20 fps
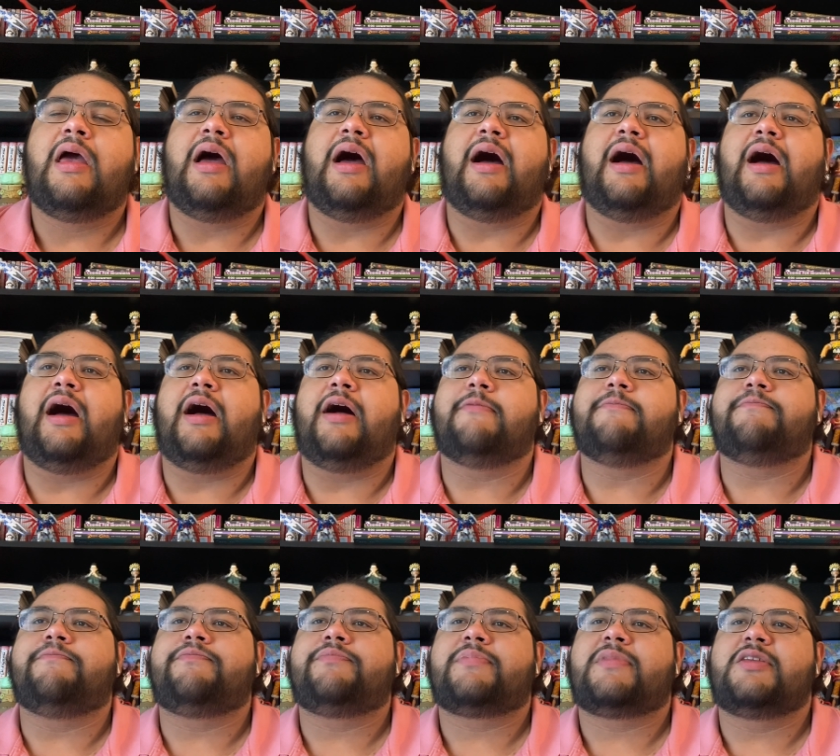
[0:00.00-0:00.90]

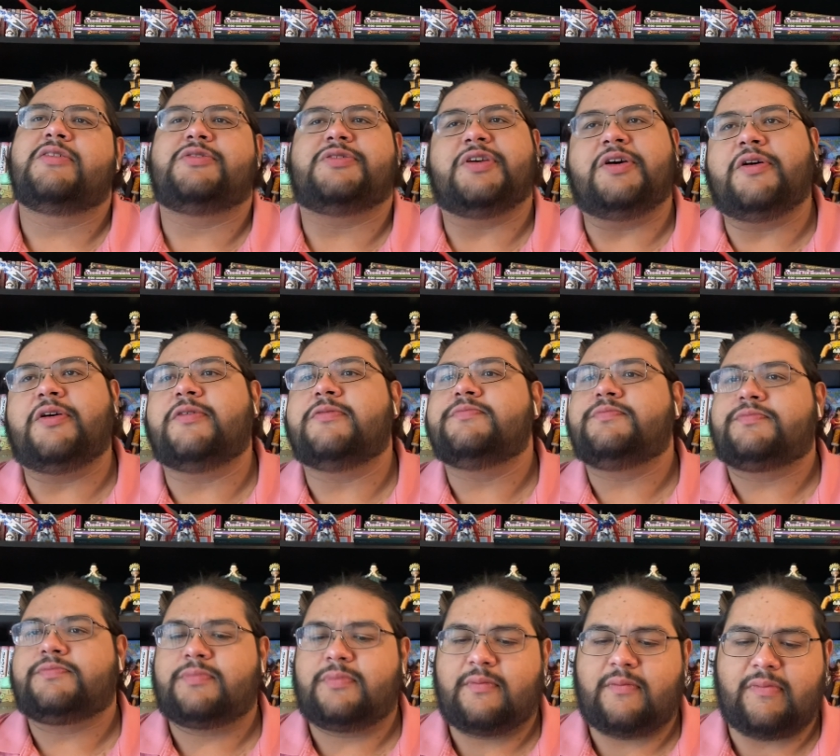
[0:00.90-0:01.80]
Um, so
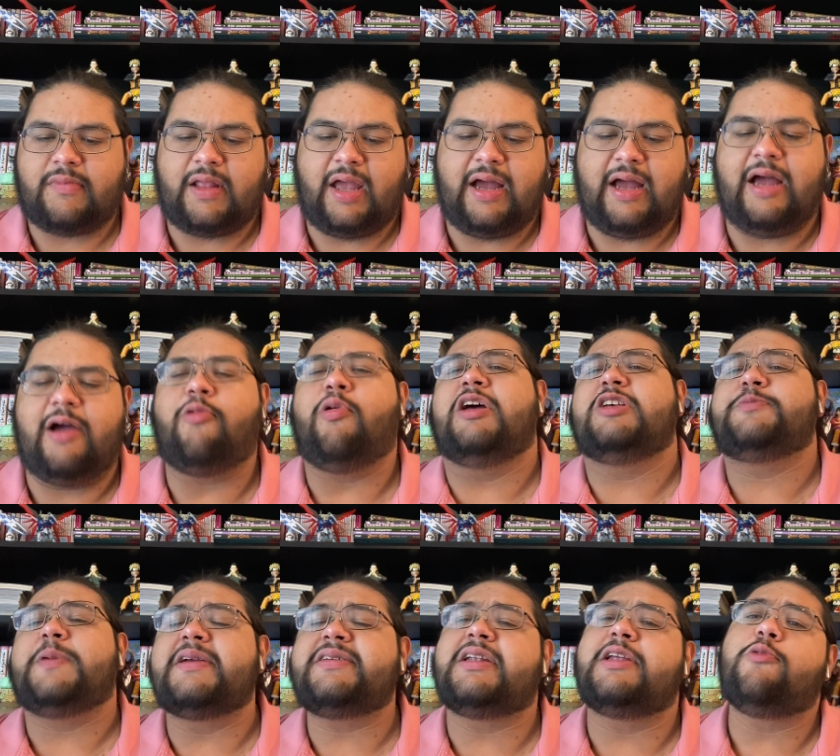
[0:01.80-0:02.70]
uh,
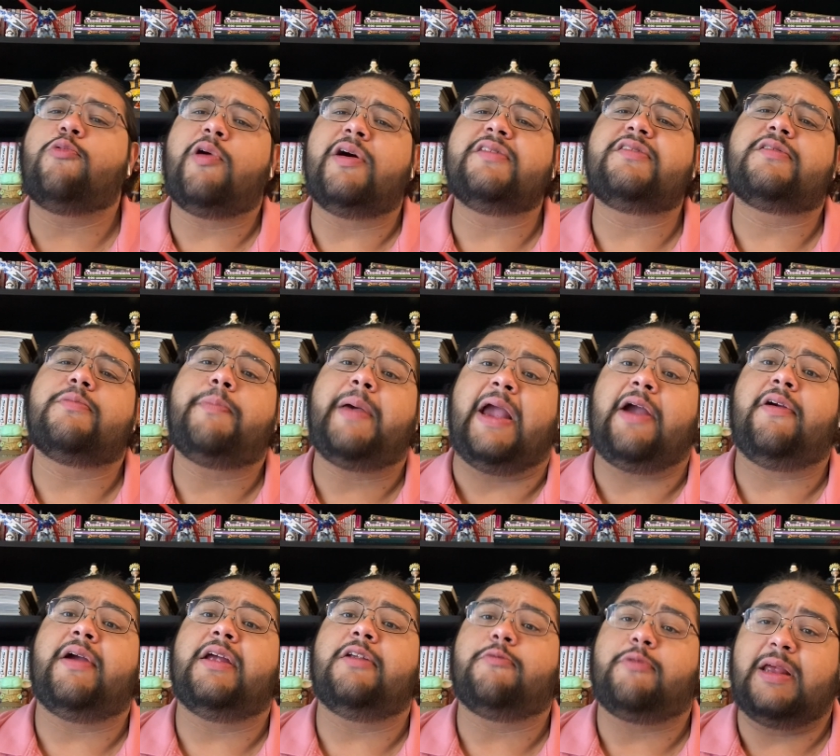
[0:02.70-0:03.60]
especially once
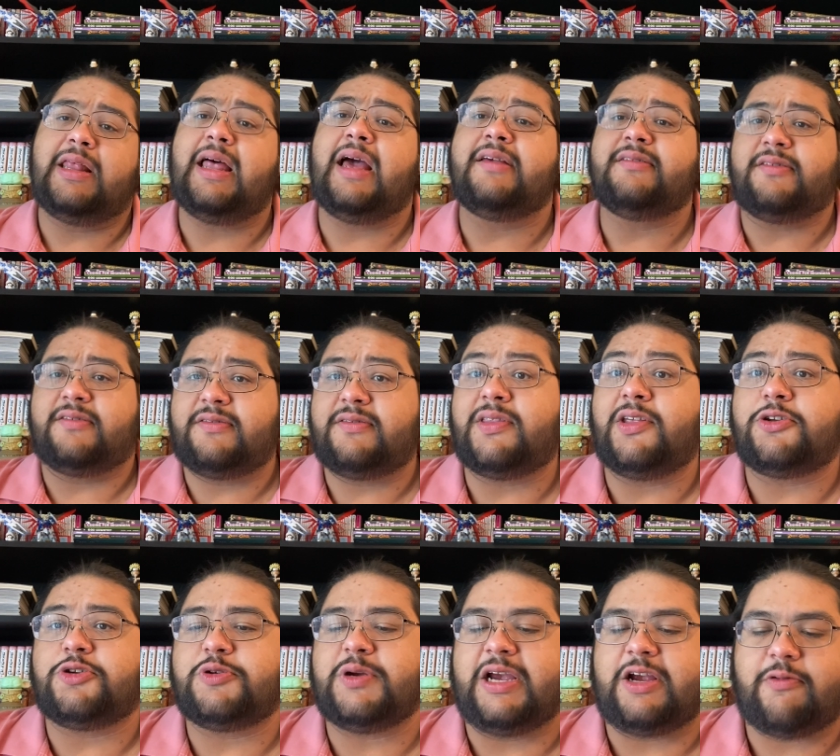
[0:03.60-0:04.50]
Perrin realizes the
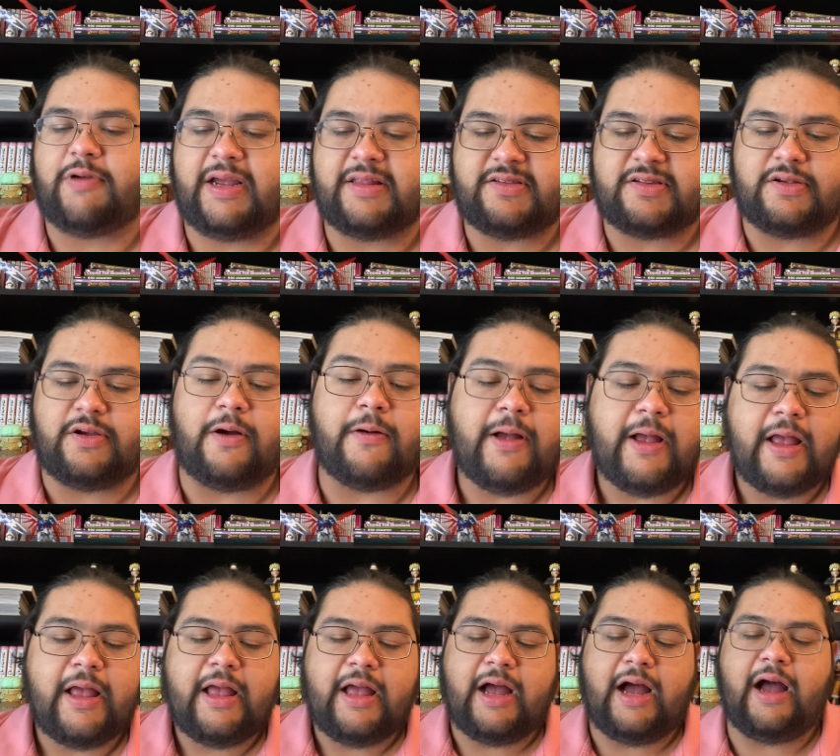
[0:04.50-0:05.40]
trick, right? So
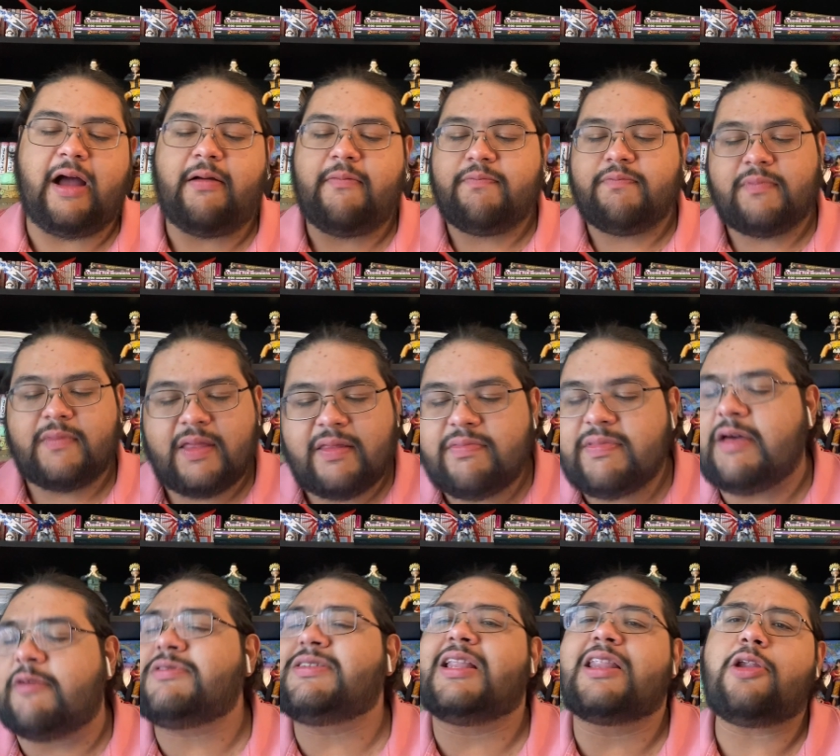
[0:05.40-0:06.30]
uh,
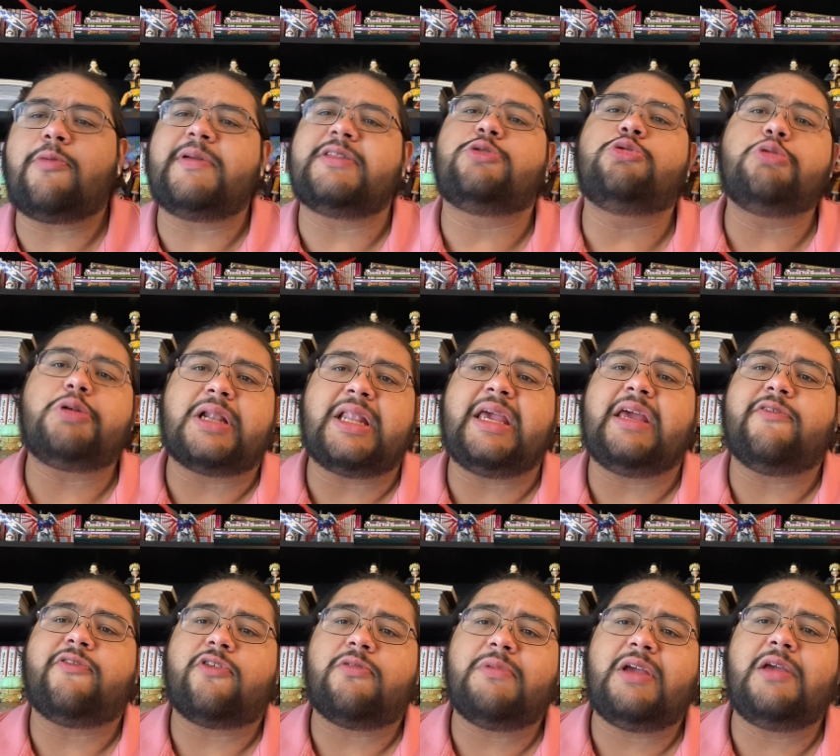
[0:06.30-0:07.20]
that was a little bit too clean
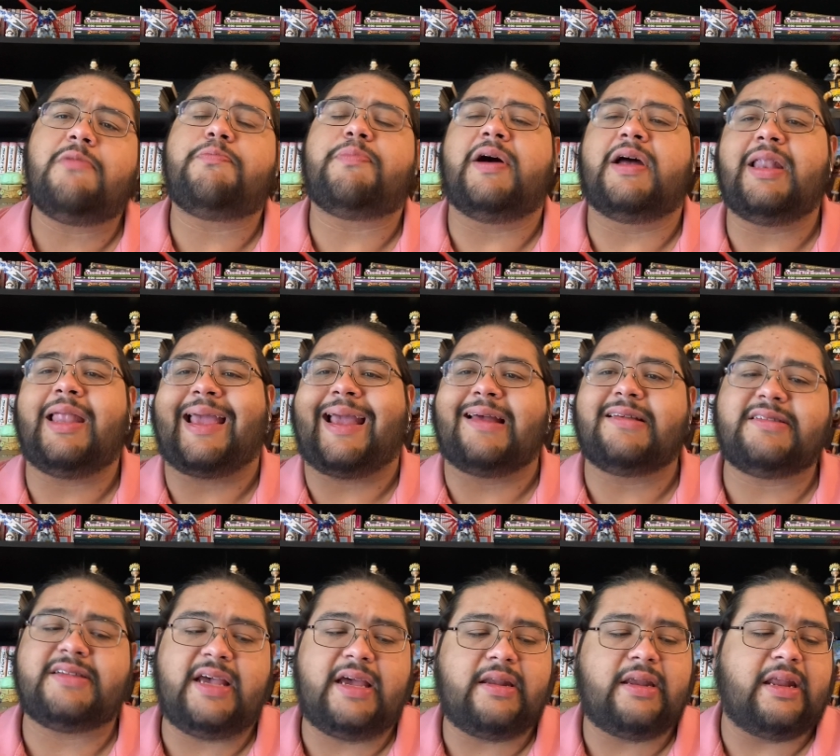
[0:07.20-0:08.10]
for me. But like I
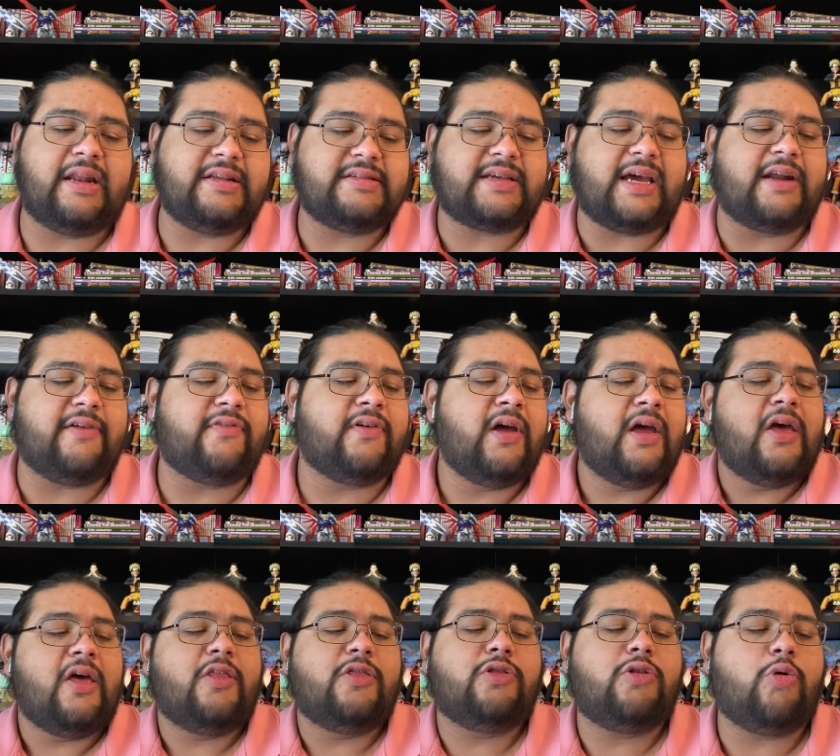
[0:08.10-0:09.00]
said, it is kind of
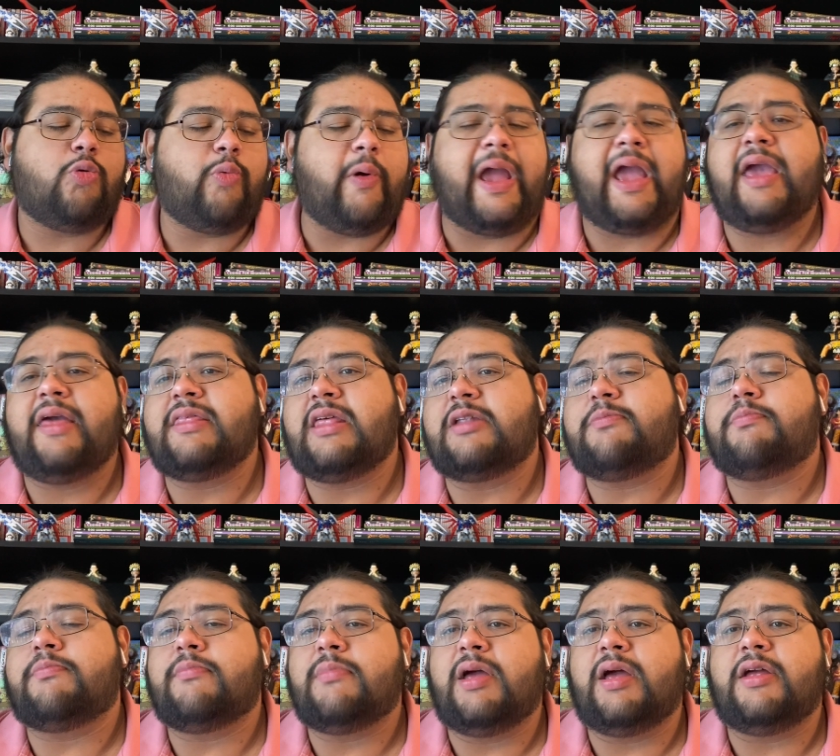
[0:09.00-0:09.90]
the way that
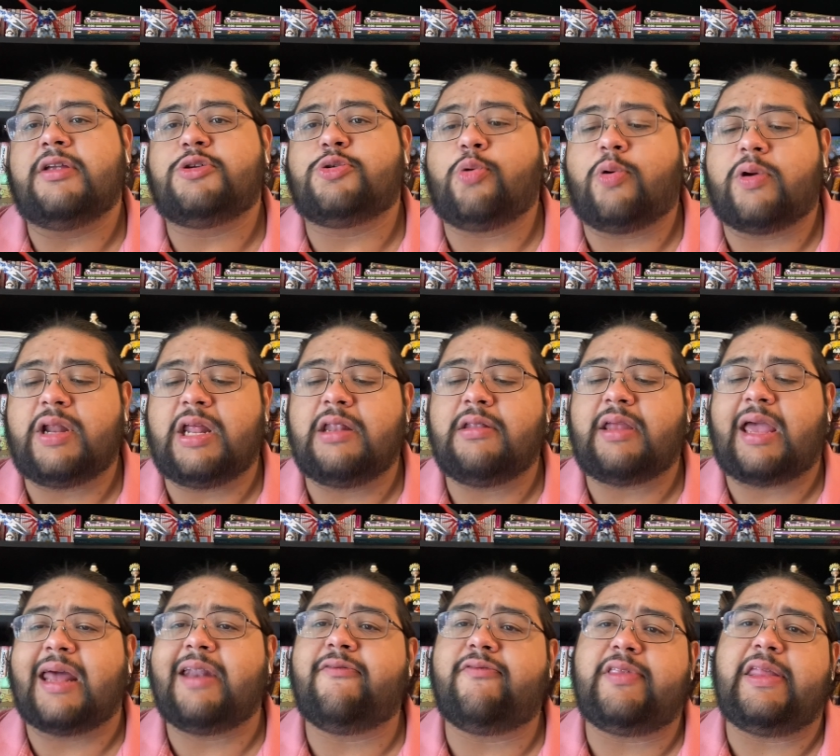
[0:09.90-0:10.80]
uh, Jordan
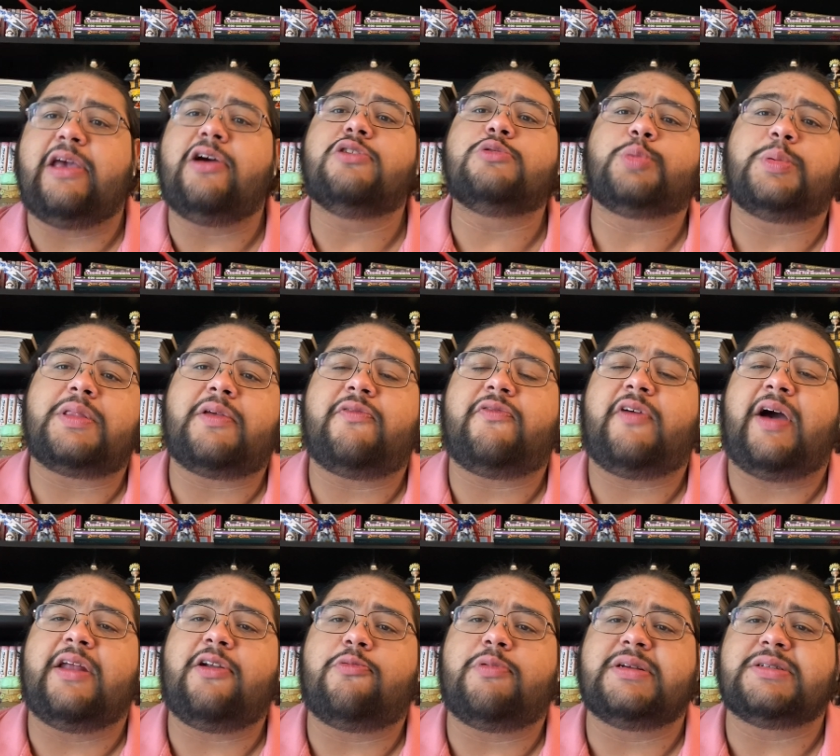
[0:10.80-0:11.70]
kind of deals with the
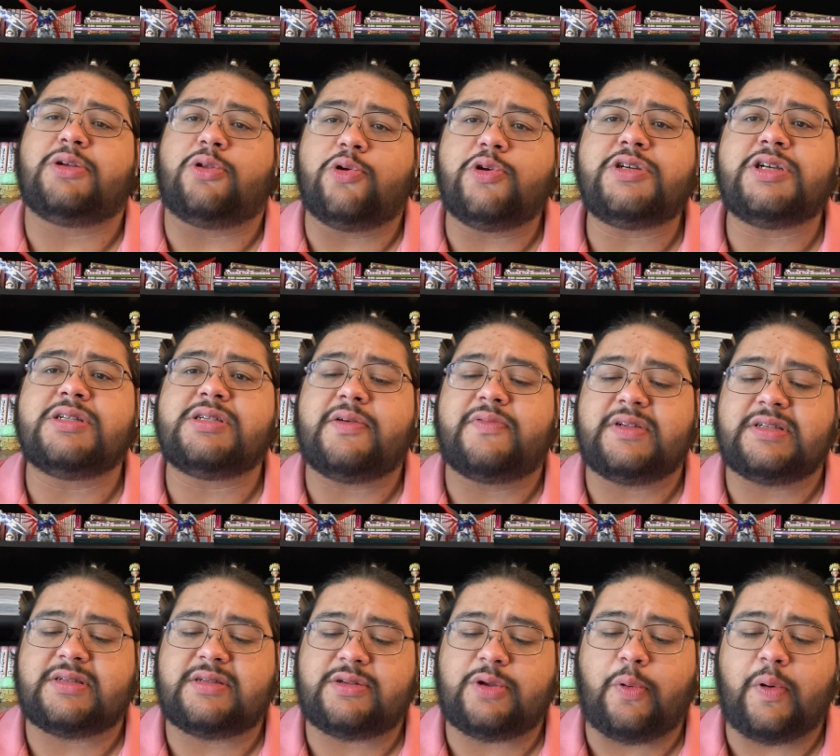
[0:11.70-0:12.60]
final resolutions of his
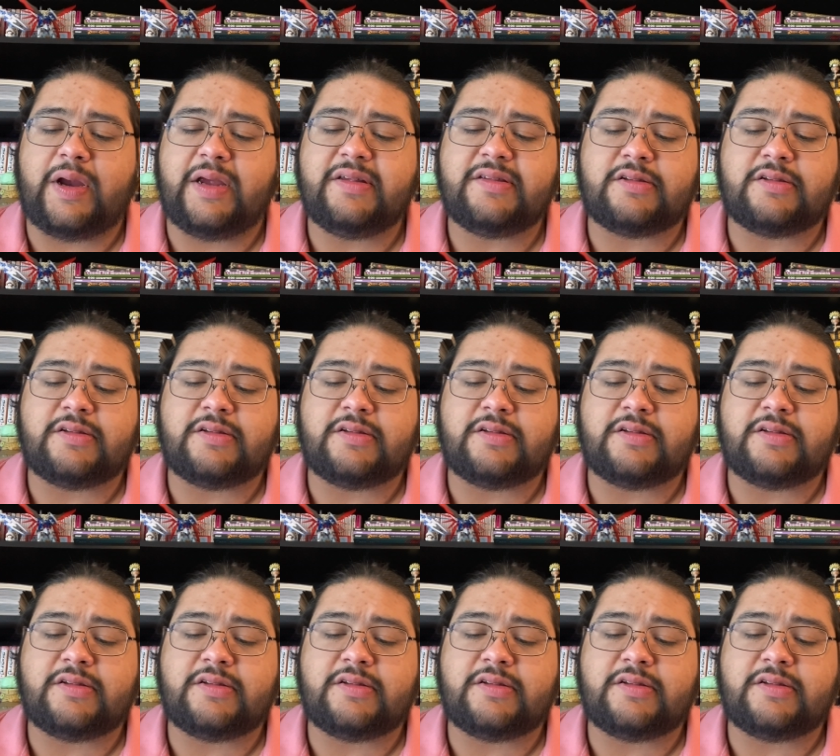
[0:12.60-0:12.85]
story.